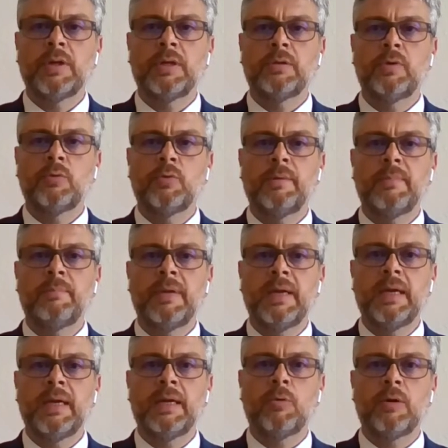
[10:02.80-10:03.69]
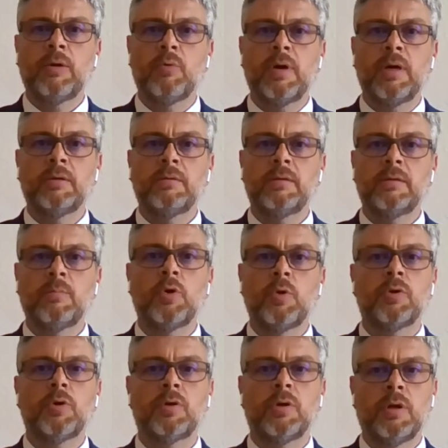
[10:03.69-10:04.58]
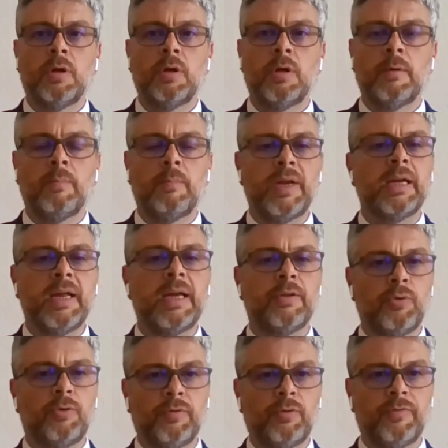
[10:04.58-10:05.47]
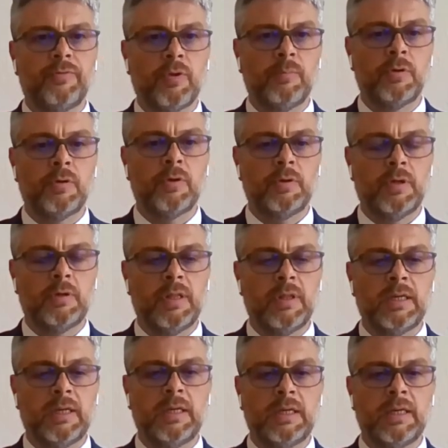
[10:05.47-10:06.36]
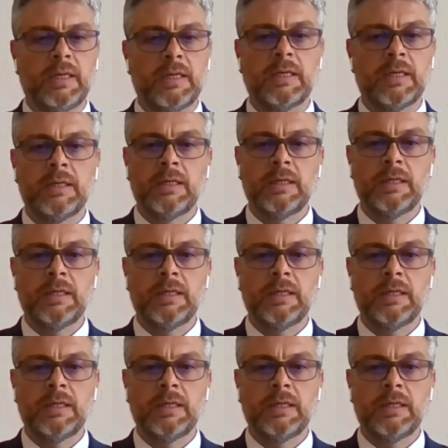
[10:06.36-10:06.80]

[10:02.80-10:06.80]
when we make one more breakthrough for the Greek,